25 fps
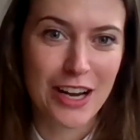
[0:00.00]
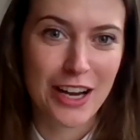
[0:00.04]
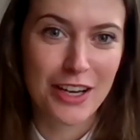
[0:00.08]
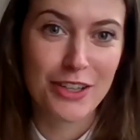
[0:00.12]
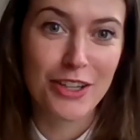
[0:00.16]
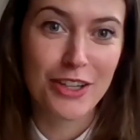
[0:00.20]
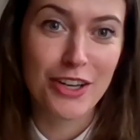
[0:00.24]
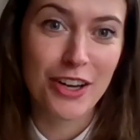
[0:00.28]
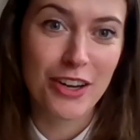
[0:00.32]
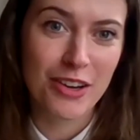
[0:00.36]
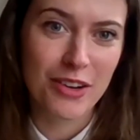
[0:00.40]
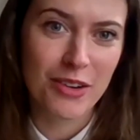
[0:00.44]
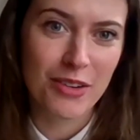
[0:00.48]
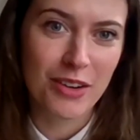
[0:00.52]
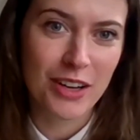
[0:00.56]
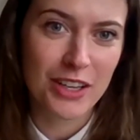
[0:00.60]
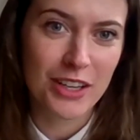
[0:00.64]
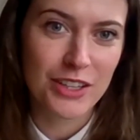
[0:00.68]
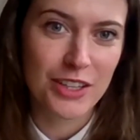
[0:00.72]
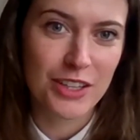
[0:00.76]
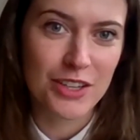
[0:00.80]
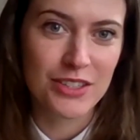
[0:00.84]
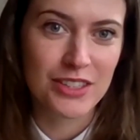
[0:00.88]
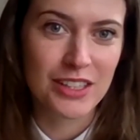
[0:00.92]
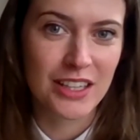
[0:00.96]
I knew
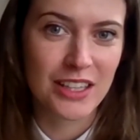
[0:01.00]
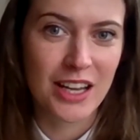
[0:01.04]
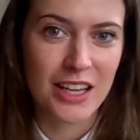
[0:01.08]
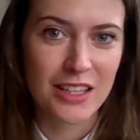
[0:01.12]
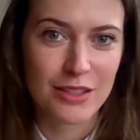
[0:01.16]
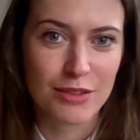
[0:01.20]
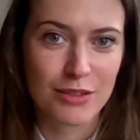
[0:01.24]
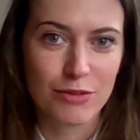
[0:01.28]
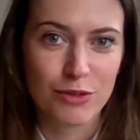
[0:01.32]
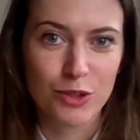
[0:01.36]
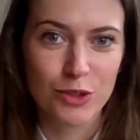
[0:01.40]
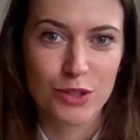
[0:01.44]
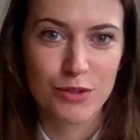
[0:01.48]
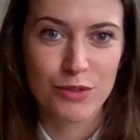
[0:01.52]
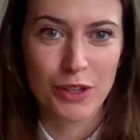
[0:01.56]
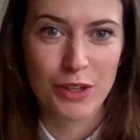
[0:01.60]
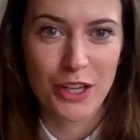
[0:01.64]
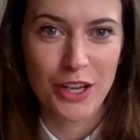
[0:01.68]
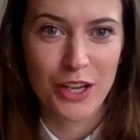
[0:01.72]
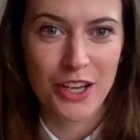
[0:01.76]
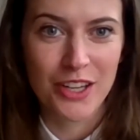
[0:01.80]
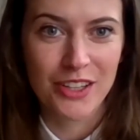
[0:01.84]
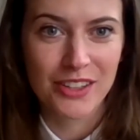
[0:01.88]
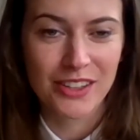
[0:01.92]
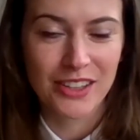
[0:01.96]
and use it as a force for
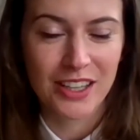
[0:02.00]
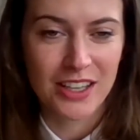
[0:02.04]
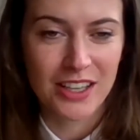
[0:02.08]
good.